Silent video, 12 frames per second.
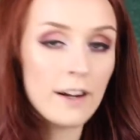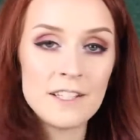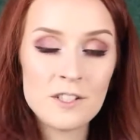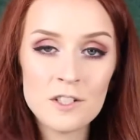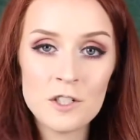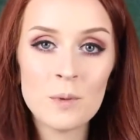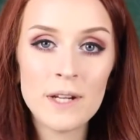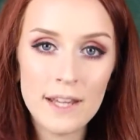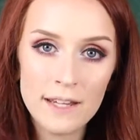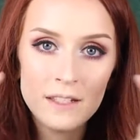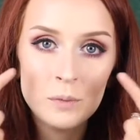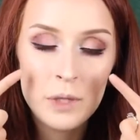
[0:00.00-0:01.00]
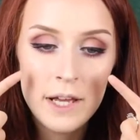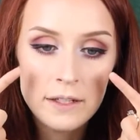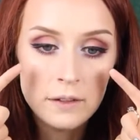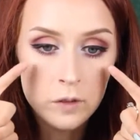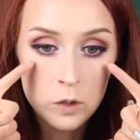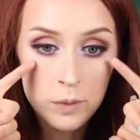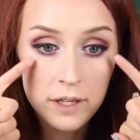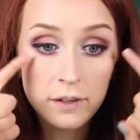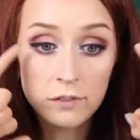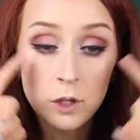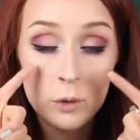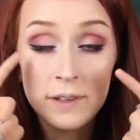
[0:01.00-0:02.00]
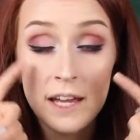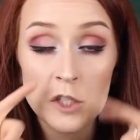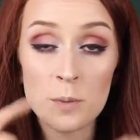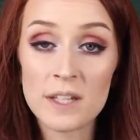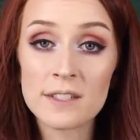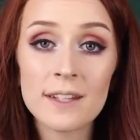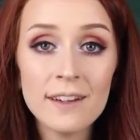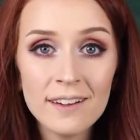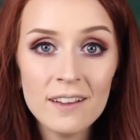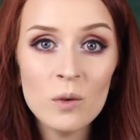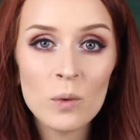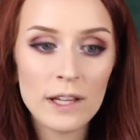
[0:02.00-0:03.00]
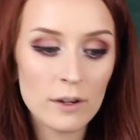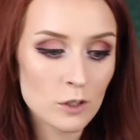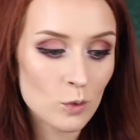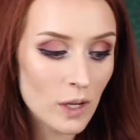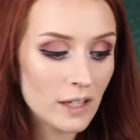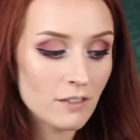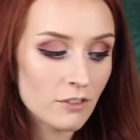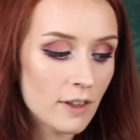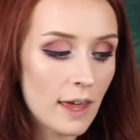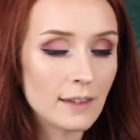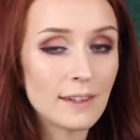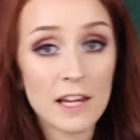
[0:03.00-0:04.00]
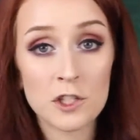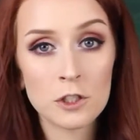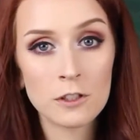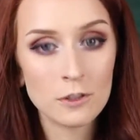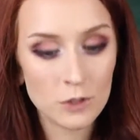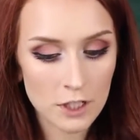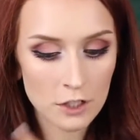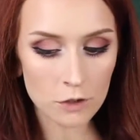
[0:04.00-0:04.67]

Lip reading: Alright, so I just went ahead and applied a little bit of lower lash mascara while I was waiting for that lash glue to